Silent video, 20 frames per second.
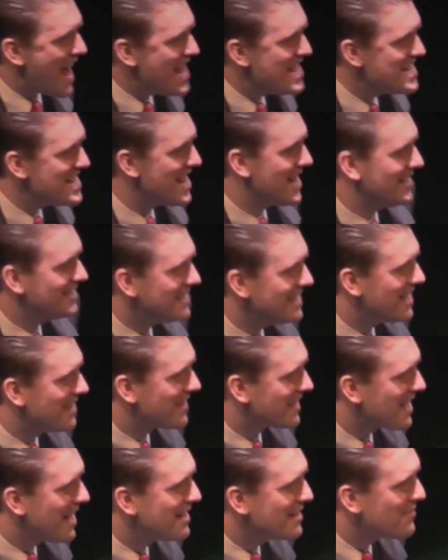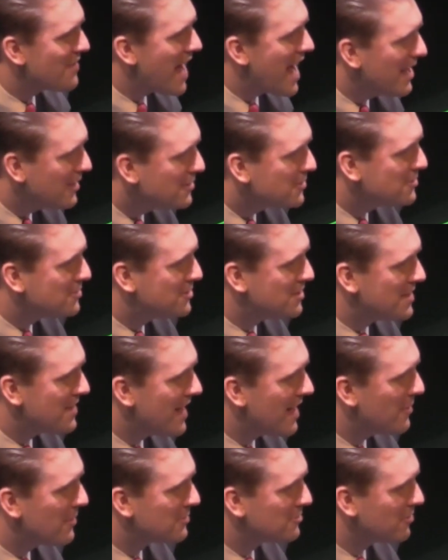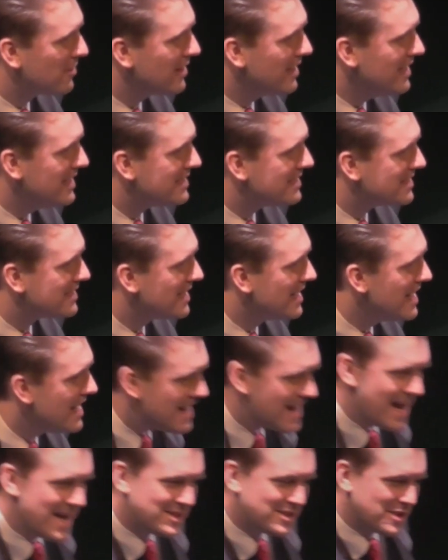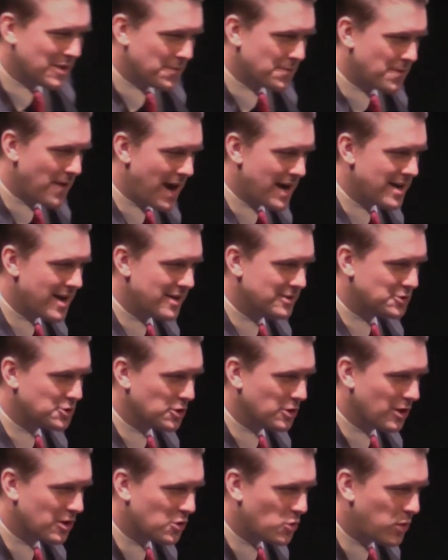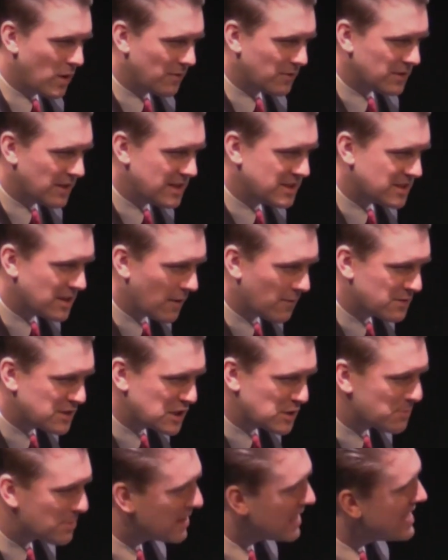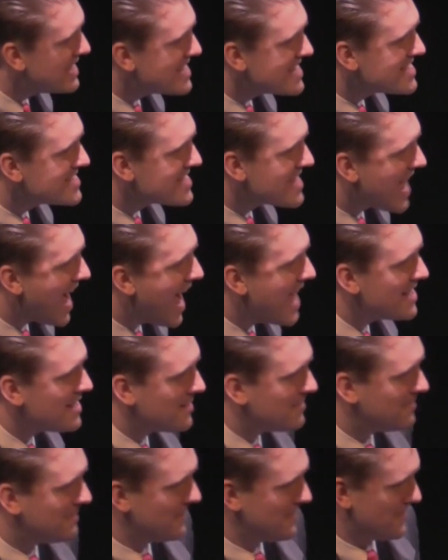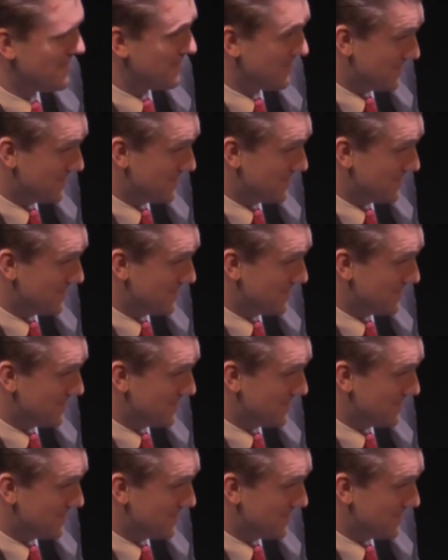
any idea the kind of energy that would release? It's the financial equivalent of splitting the atom.